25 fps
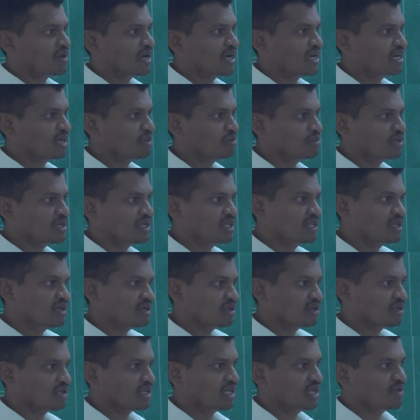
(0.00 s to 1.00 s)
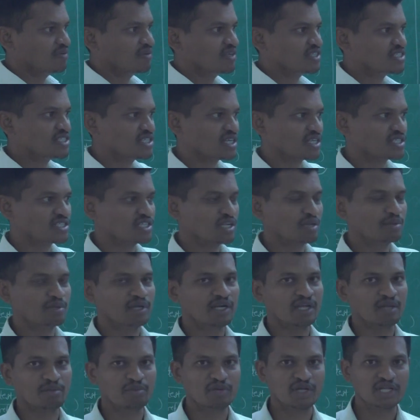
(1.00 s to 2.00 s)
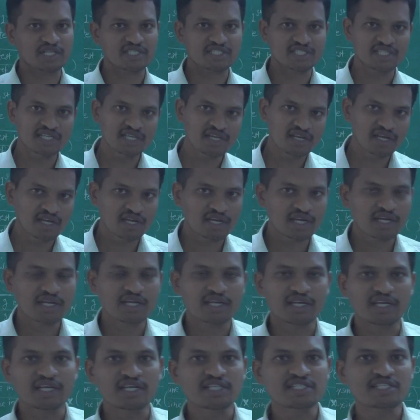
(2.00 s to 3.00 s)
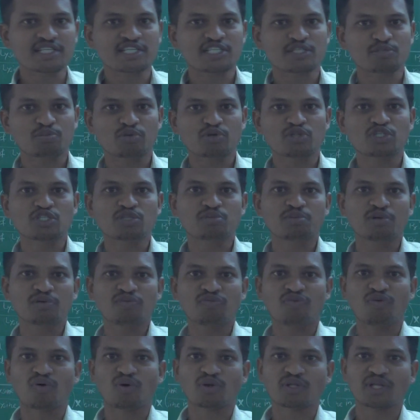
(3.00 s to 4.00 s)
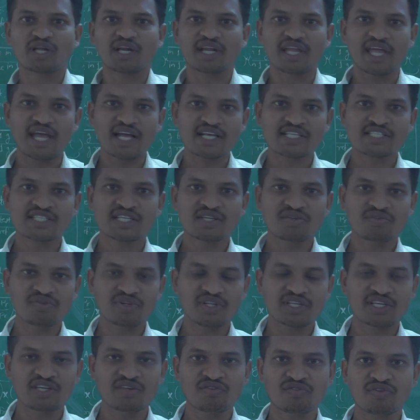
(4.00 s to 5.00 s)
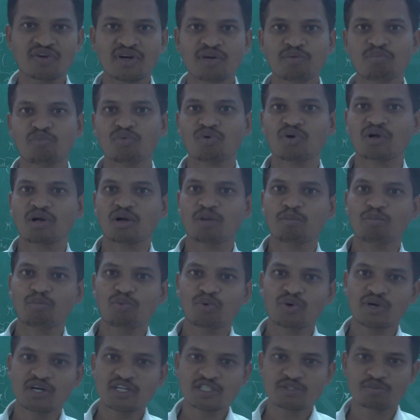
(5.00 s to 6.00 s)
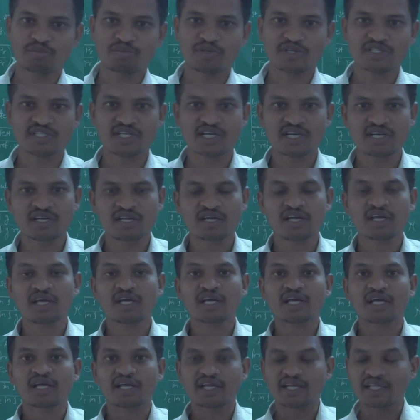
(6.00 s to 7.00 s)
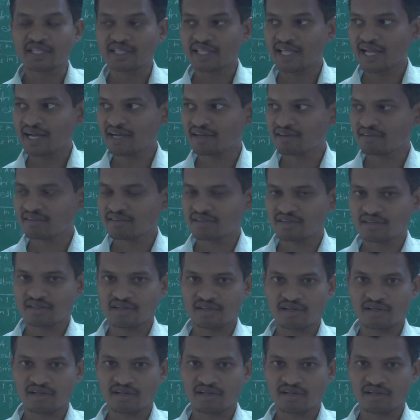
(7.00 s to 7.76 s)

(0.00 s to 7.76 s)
atom in the given structure of that amino acid is responsible for the reaction with different food components present in that